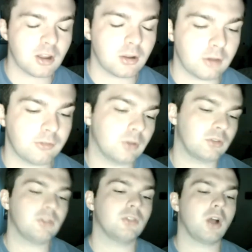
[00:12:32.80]
telling you,
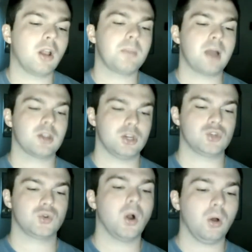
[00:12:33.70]
folks, this is all about
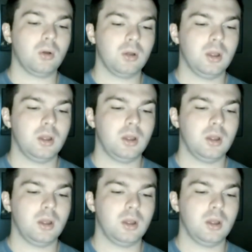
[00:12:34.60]
control.